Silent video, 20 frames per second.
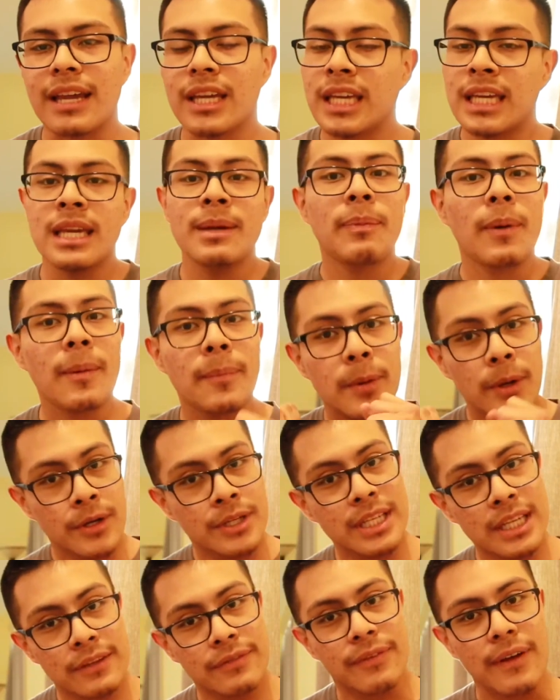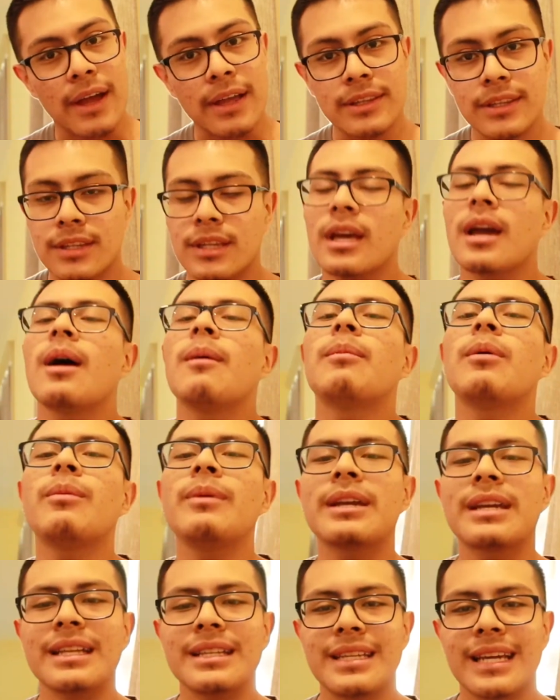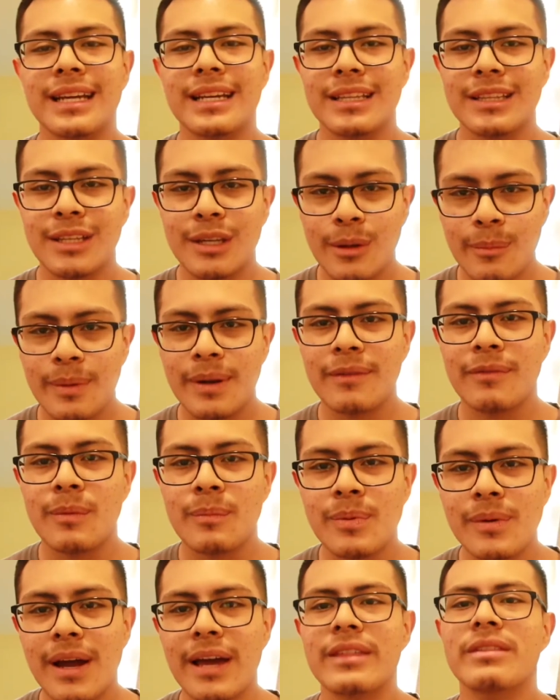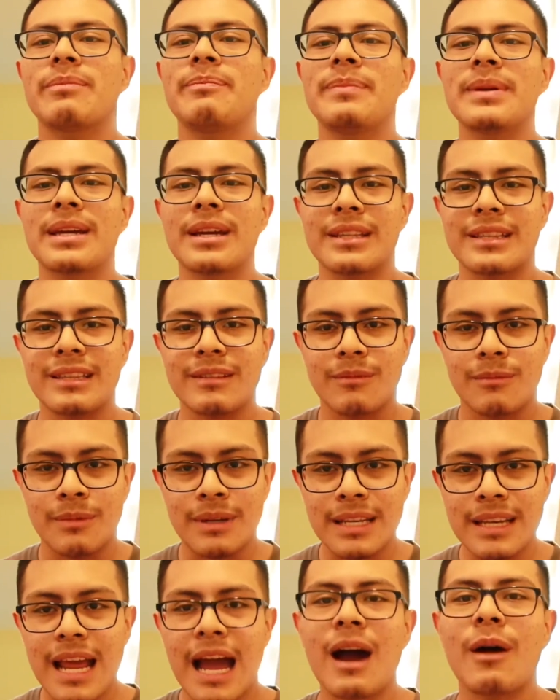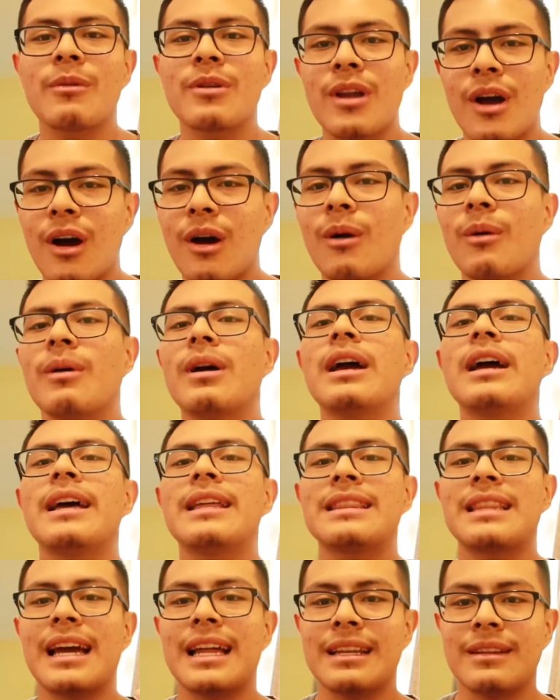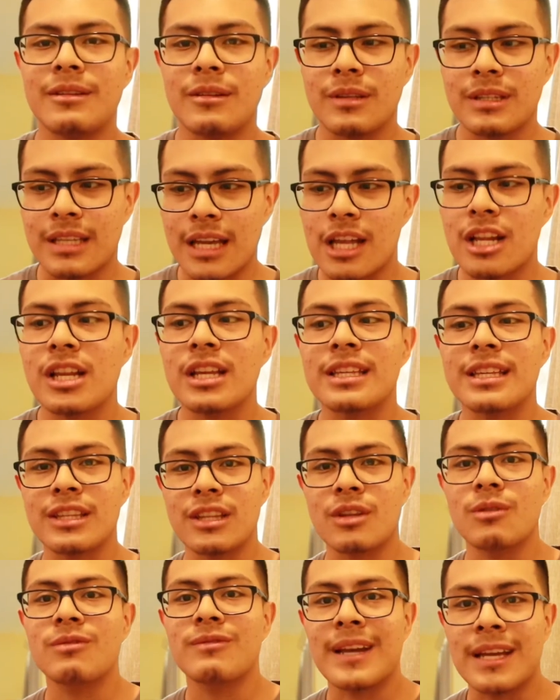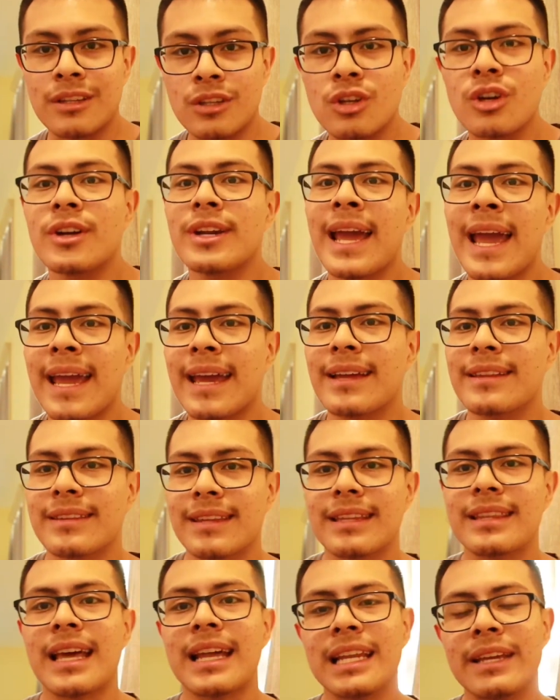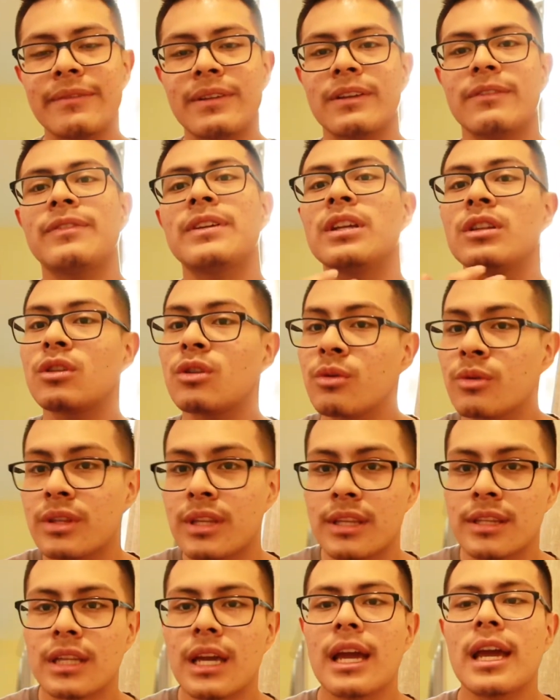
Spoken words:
Keep up our defense, but we can take a little bit of a breath, because we now know that Deji's in good hands, and that even if he loses,